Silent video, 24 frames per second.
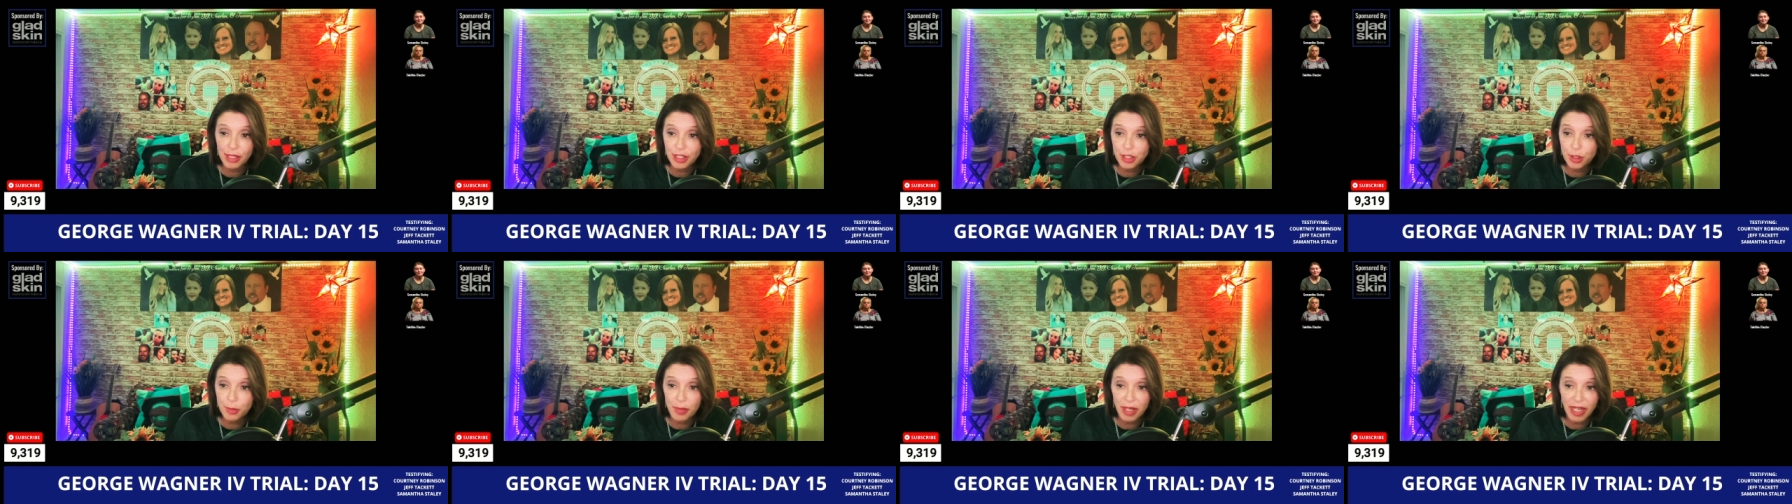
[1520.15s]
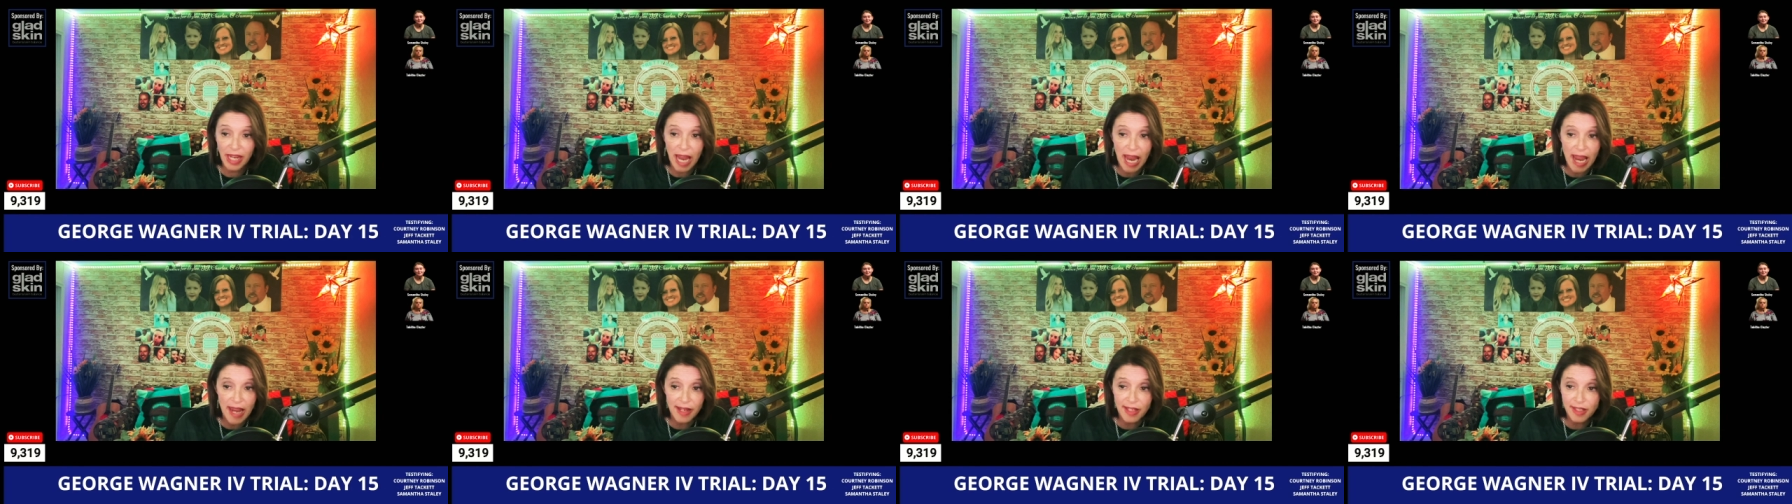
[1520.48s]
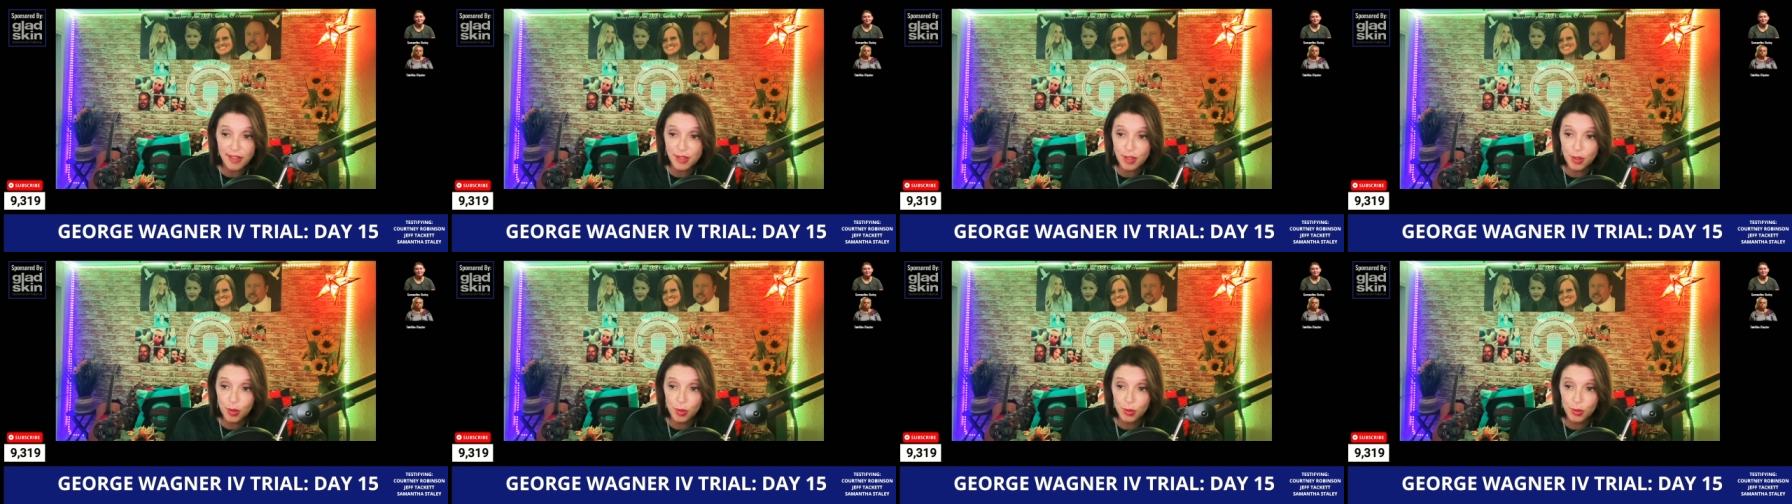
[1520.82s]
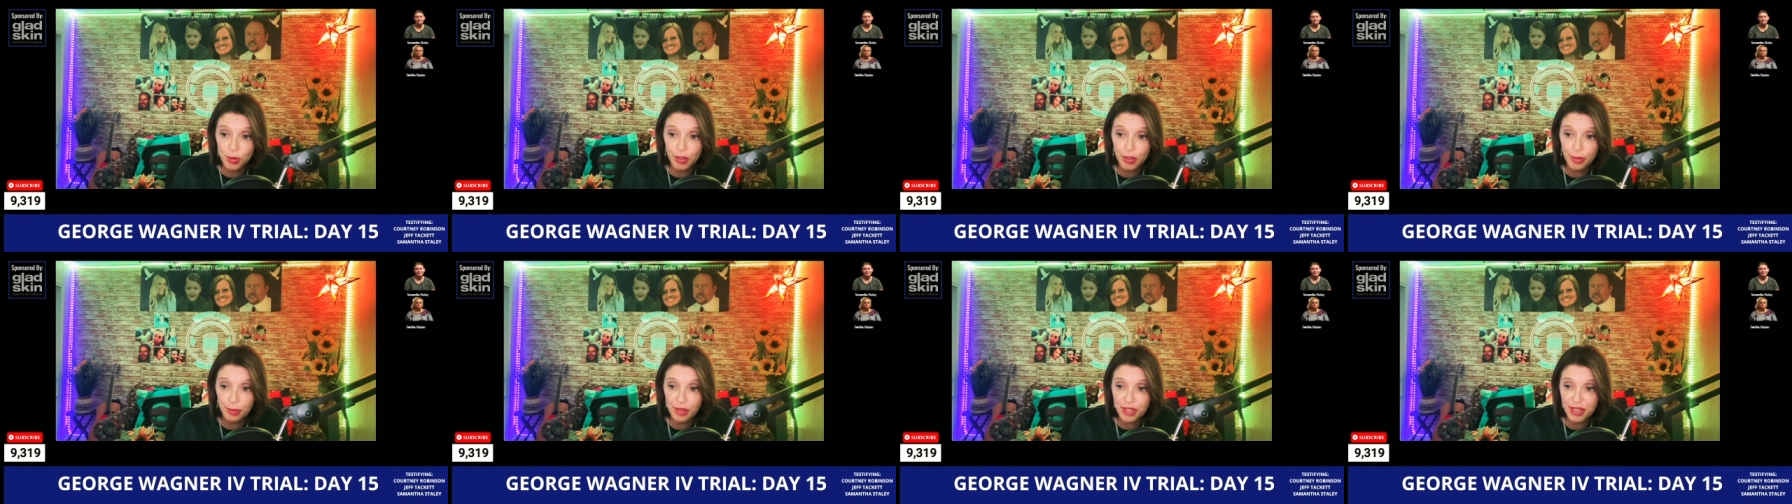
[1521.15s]
to mechanic
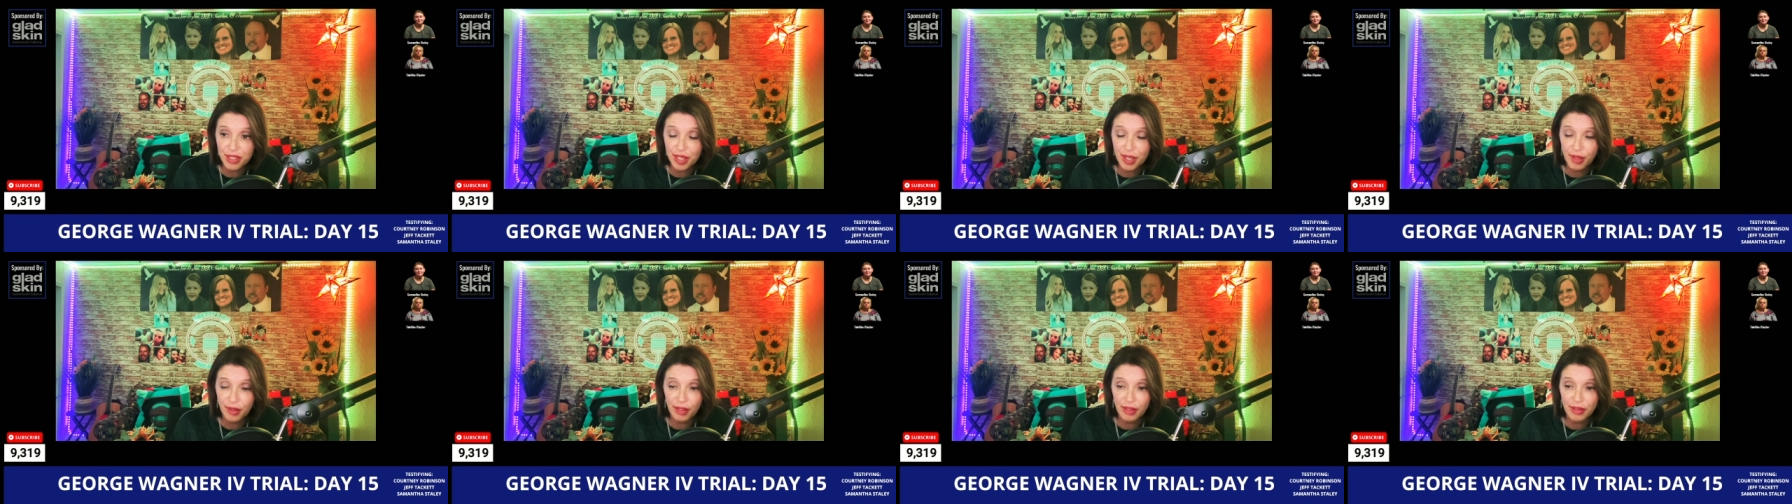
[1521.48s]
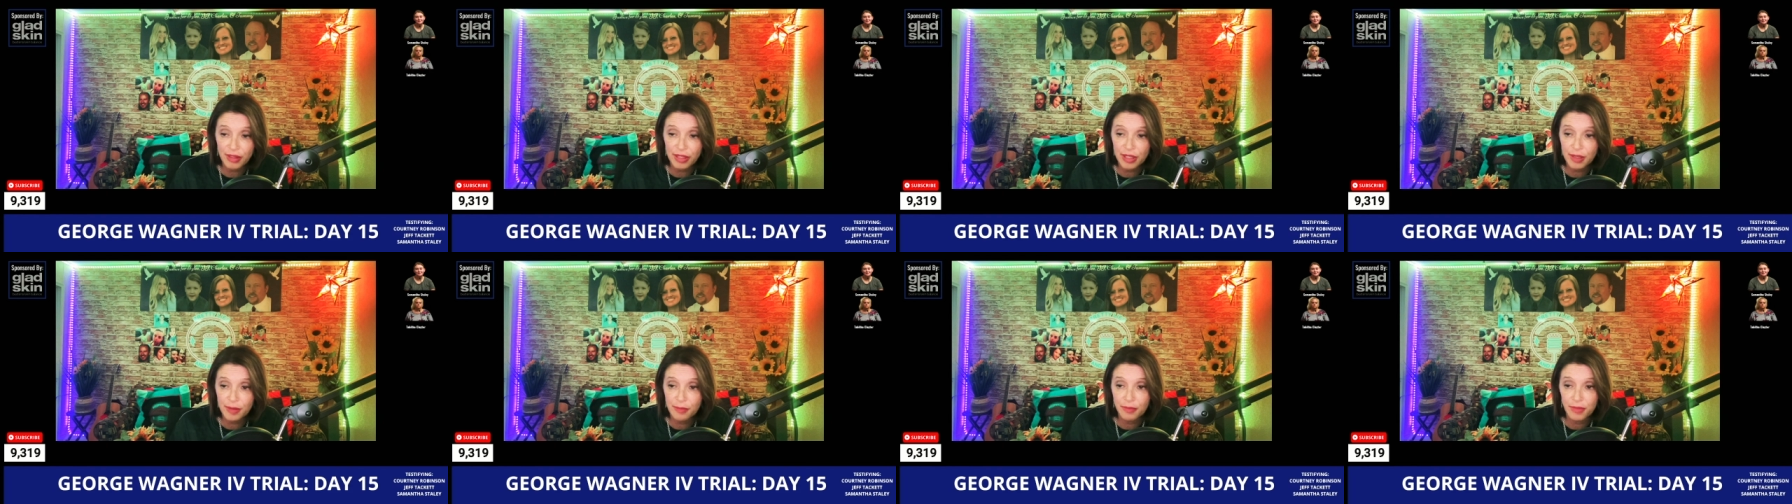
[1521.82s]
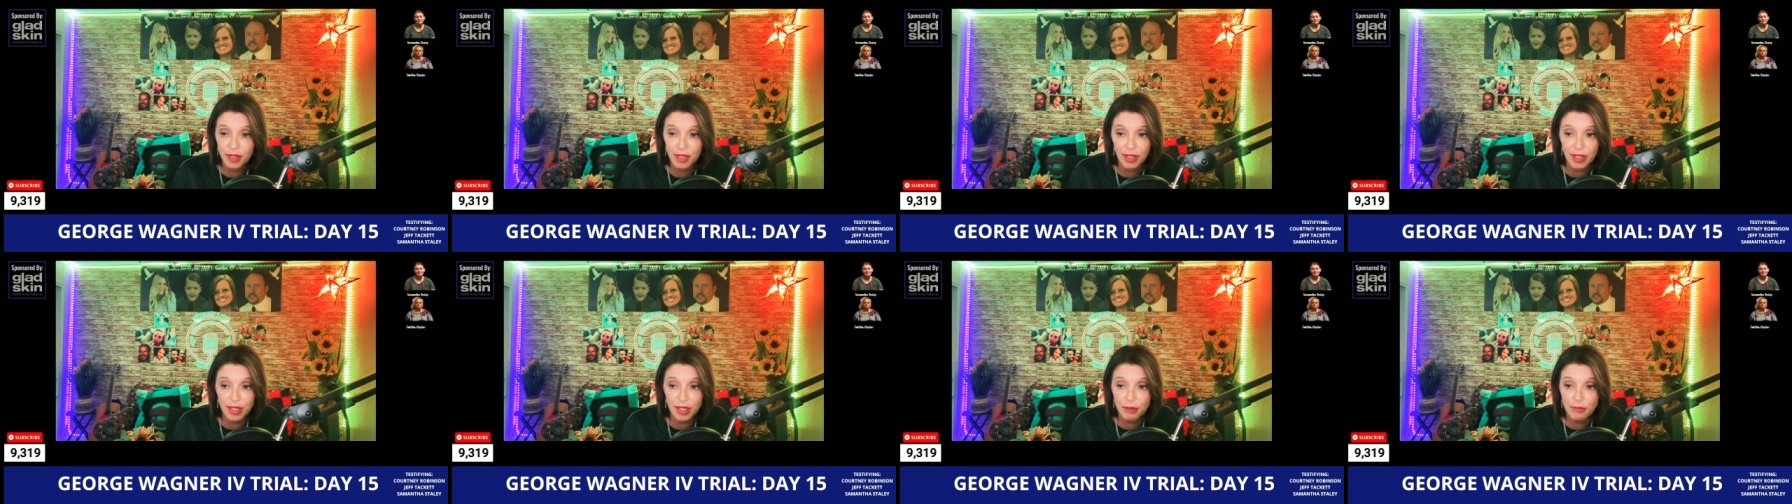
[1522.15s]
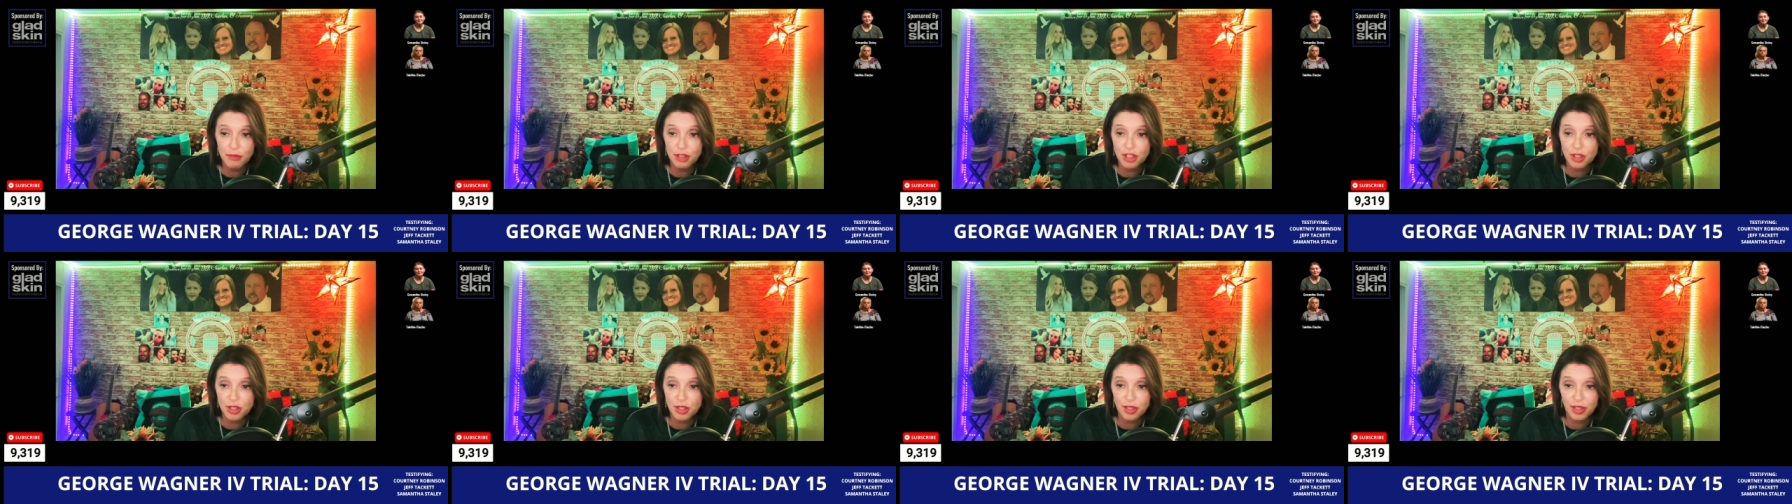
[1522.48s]
school and was telling them that he
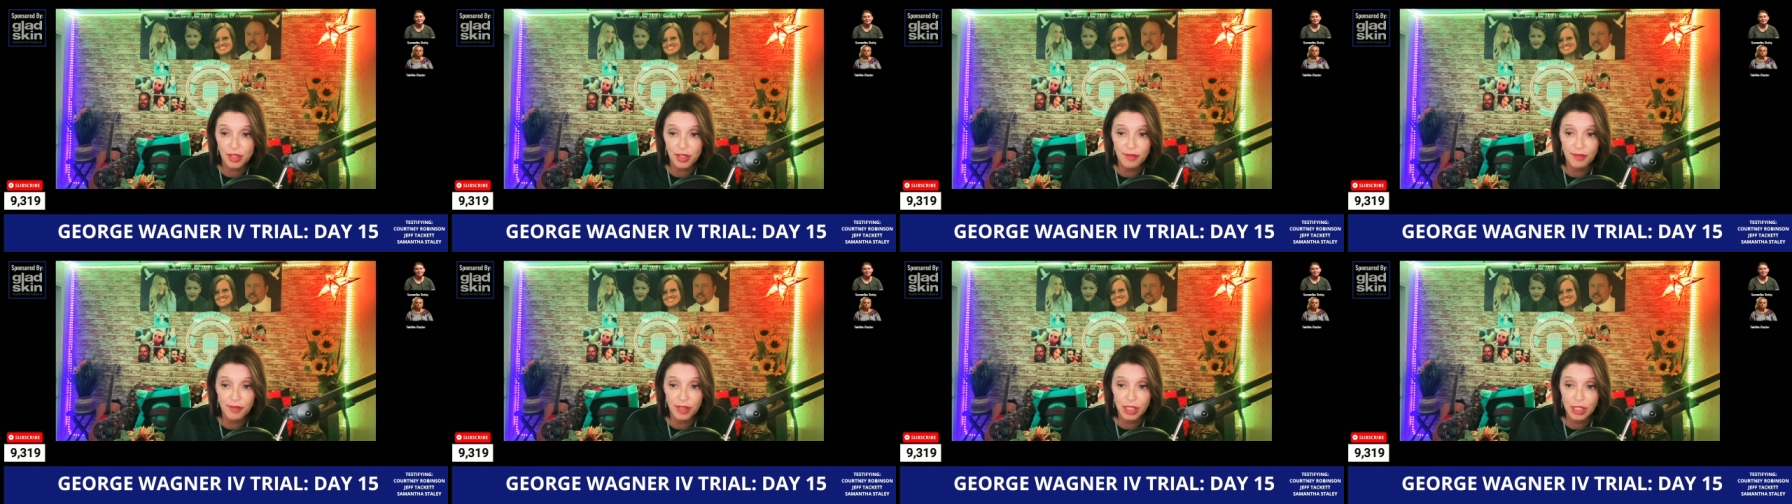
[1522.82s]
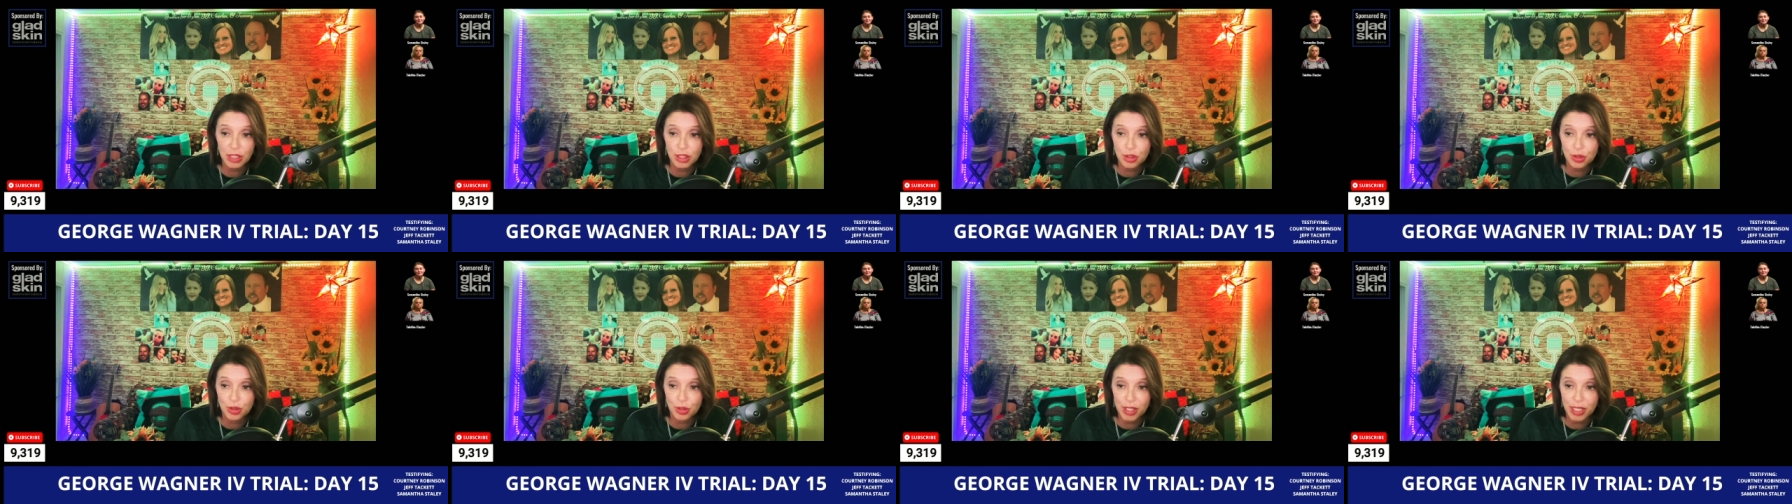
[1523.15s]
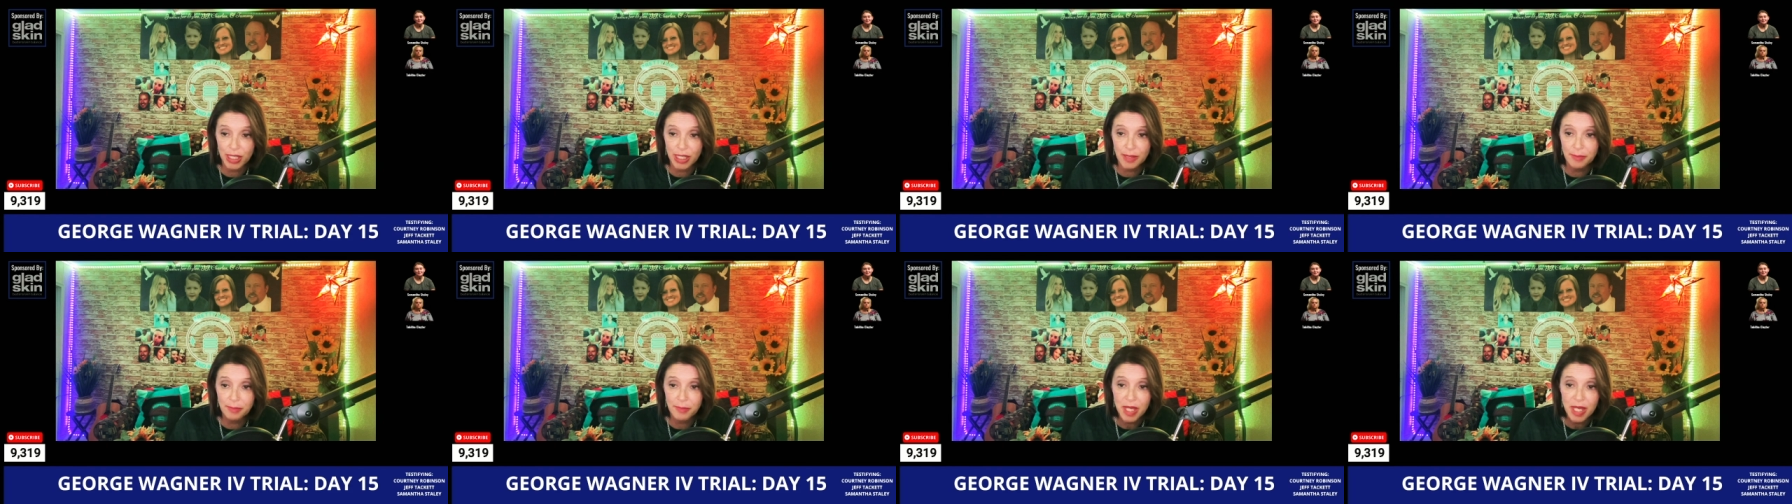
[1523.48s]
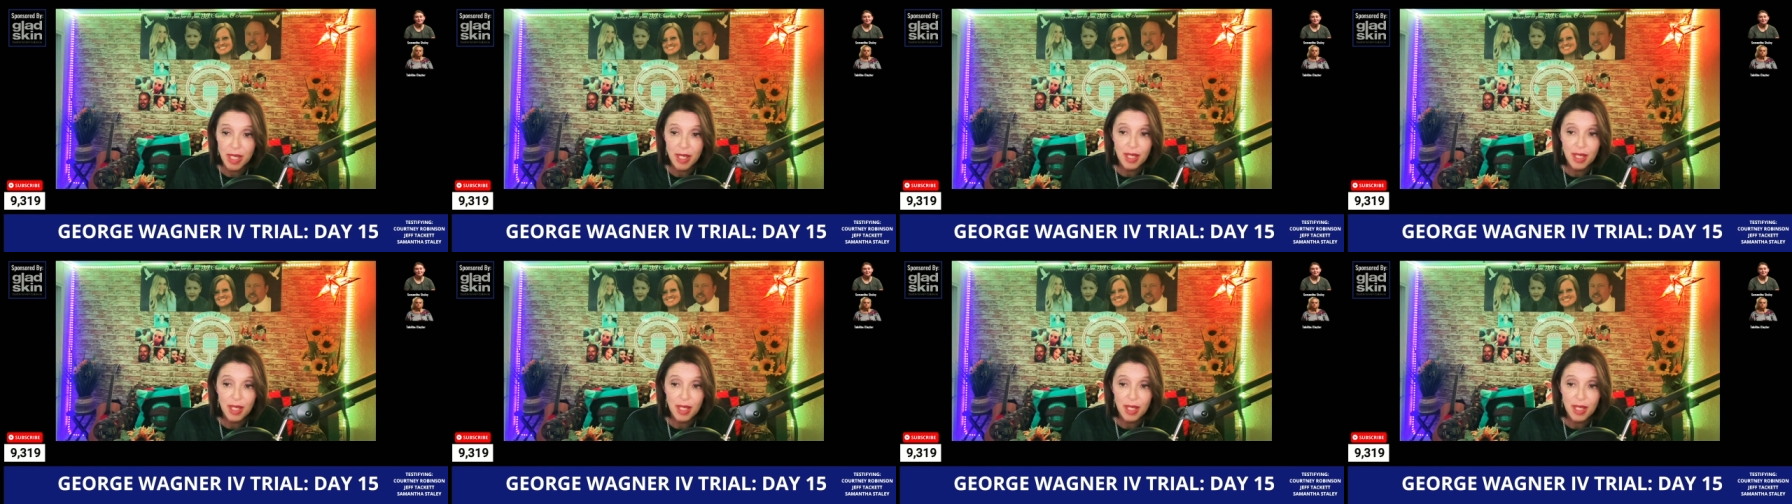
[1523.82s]
was just living his dream,